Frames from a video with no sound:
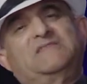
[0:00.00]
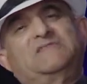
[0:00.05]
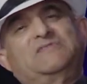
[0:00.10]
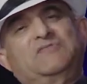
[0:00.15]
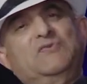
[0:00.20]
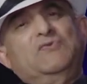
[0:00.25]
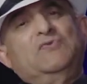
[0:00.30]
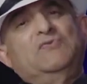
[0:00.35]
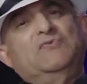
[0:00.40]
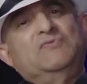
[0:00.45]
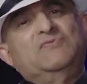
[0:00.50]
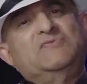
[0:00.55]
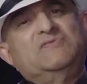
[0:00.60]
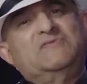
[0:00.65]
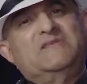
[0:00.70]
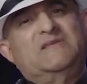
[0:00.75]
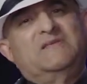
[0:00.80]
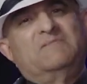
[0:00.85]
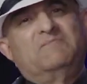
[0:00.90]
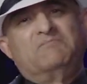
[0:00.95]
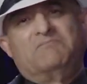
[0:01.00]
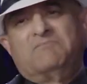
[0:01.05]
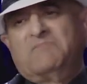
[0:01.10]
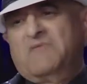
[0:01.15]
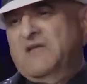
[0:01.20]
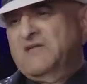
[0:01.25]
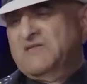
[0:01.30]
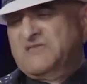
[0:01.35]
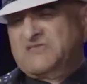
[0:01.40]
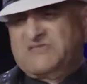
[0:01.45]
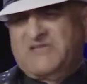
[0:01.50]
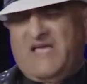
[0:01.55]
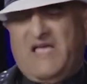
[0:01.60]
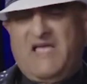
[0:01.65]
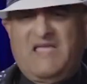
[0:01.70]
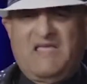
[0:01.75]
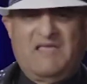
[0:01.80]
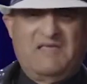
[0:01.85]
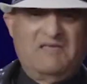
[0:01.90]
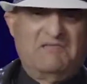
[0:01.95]
is used in,
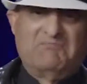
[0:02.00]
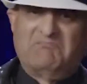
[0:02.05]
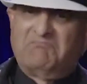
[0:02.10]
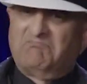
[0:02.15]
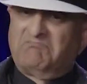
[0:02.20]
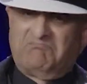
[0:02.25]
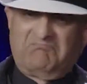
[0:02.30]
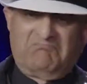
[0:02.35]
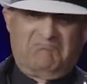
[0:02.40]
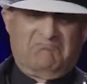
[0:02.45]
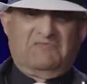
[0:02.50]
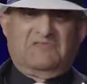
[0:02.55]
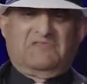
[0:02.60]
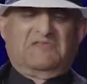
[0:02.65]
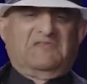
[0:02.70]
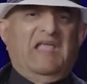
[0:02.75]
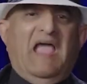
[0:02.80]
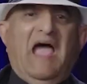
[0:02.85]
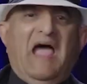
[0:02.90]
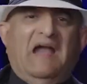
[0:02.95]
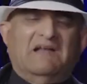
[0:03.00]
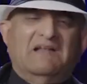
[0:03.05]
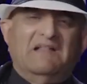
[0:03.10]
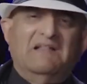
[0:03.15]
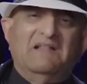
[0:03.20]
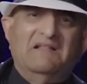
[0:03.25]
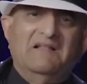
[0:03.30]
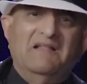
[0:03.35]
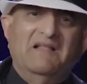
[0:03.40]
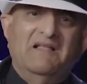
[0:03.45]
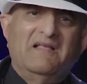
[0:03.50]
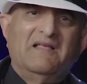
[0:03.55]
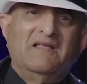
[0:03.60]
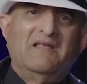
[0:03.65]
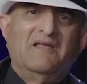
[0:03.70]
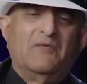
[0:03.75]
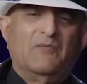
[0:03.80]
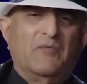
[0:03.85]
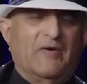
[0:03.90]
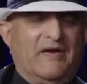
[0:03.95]
say, Seattle,
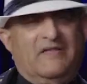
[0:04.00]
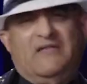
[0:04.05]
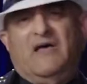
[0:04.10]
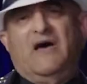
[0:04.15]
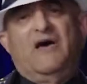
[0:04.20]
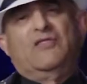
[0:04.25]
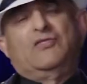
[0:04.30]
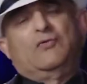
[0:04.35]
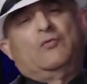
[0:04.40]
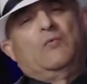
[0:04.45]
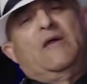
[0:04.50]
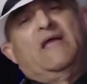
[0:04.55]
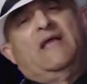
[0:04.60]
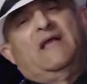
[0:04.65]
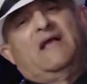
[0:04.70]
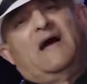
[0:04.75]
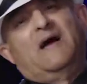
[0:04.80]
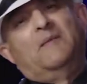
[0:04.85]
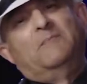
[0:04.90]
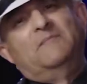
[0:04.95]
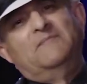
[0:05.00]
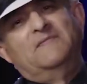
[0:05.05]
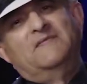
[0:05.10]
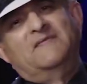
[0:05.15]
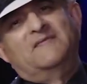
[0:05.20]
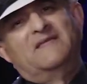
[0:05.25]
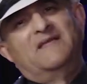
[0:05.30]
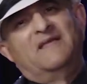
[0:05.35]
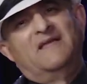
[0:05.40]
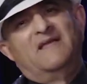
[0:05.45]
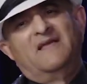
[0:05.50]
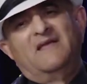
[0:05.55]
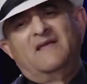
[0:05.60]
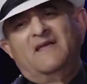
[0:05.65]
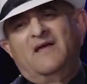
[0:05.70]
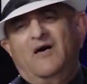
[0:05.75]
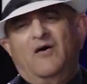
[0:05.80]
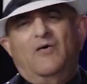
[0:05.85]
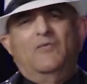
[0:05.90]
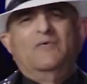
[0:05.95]
where an earthquake comes,
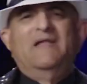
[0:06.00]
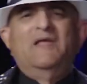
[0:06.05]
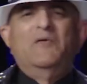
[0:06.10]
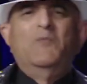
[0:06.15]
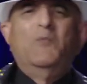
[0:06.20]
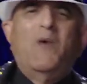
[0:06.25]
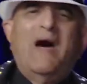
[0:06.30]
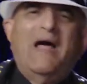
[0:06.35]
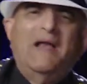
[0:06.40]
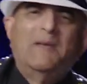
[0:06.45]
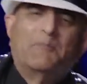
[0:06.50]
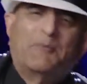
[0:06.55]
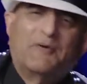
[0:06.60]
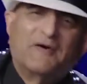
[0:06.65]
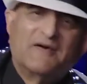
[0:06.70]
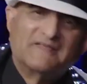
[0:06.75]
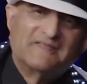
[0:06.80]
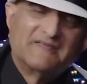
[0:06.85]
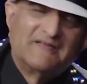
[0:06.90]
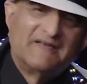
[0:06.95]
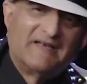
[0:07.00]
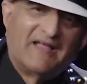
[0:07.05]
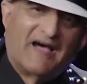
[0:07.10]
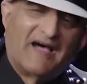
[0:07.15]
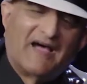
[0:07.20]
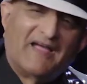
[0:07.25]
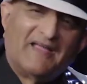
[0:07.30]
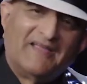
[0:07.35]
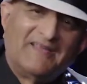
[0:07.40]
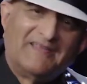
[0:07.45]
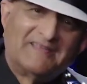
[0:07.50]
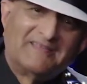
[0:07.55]
only one person dies